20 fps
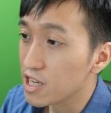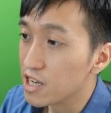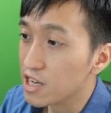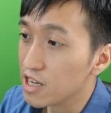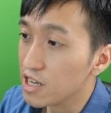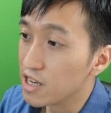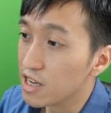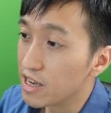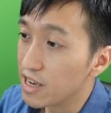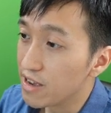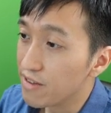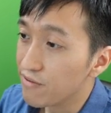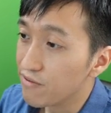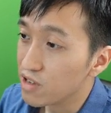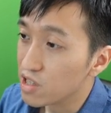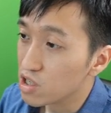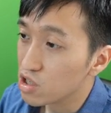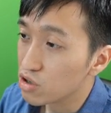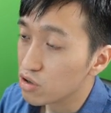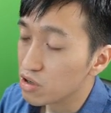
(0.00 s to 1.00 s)
the
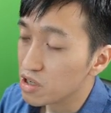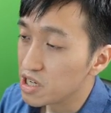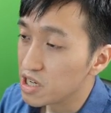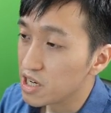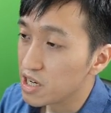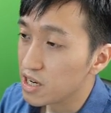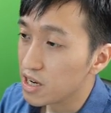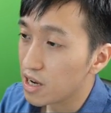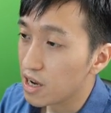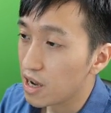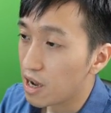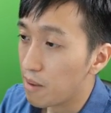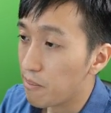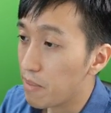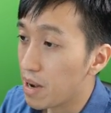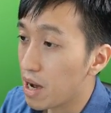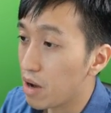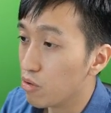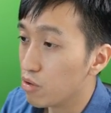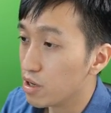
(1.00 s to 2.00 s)
inventory
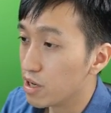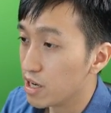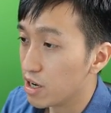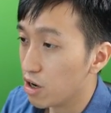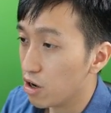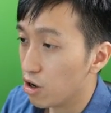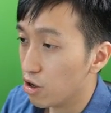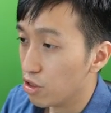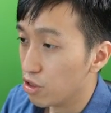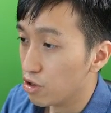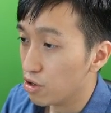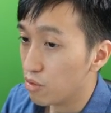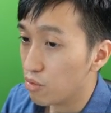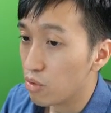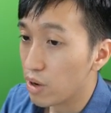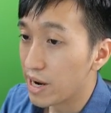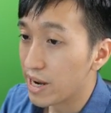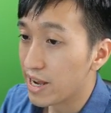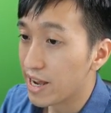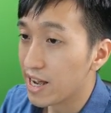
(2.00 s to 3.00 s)
amount on the
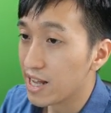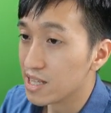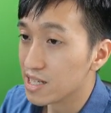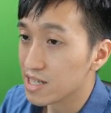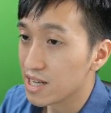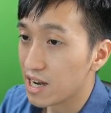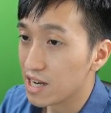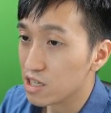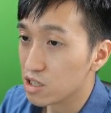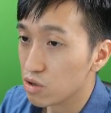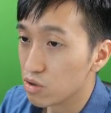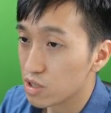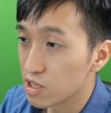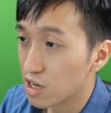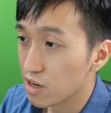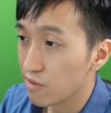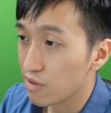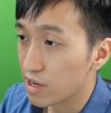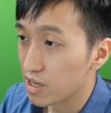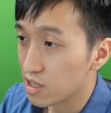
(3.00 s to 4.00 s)
right hand side. So it's
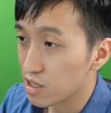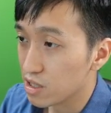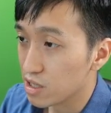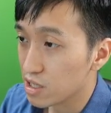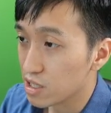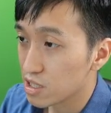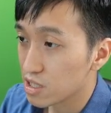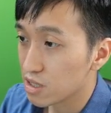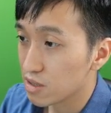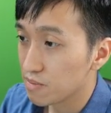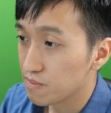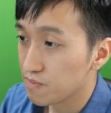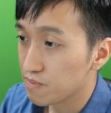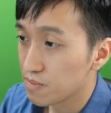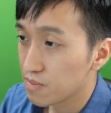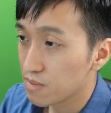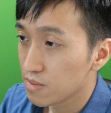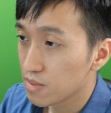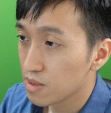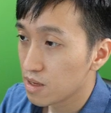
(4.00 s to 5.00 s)
kind of like this.
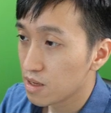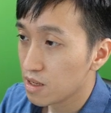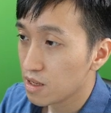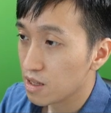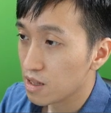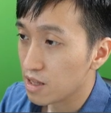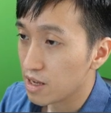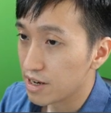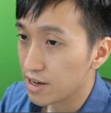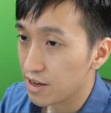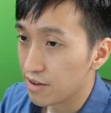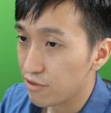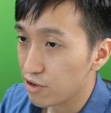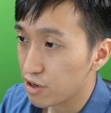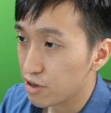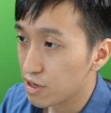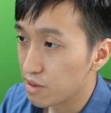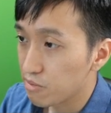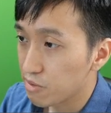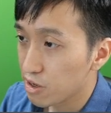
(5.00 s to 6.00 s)
Like if we
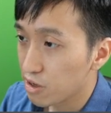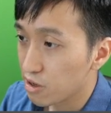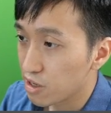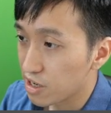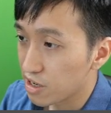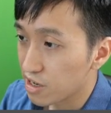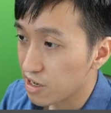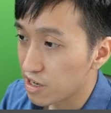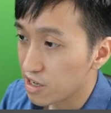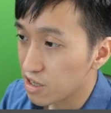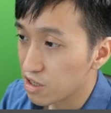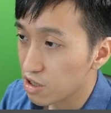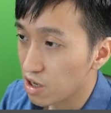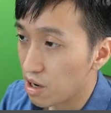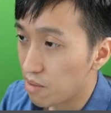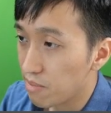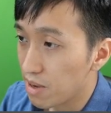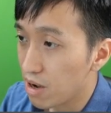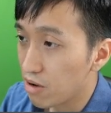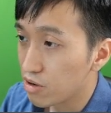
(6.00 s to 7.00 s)
keep clicking, the
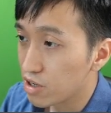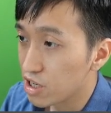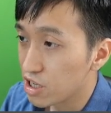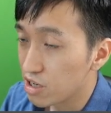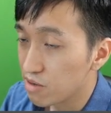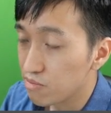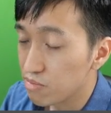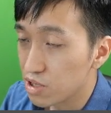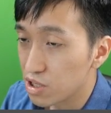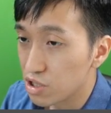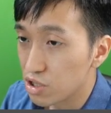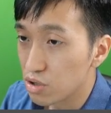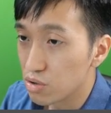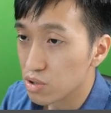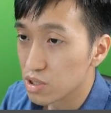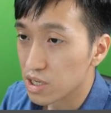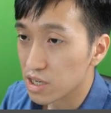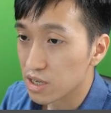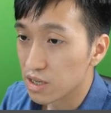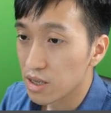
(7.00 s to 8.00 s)
amount keep
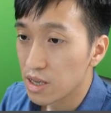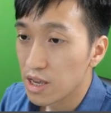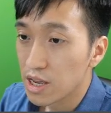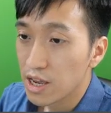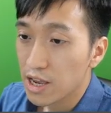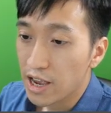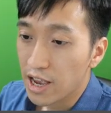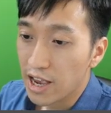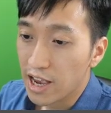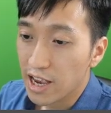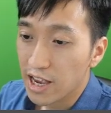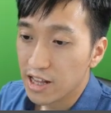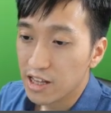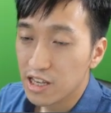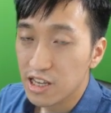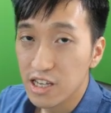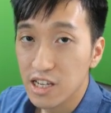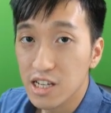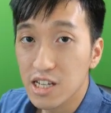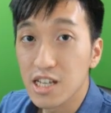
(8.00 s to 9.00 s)
deducing. And
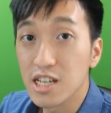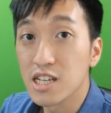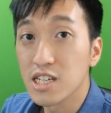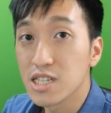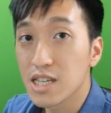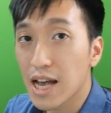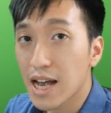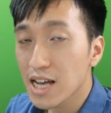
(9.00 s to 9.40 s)
he is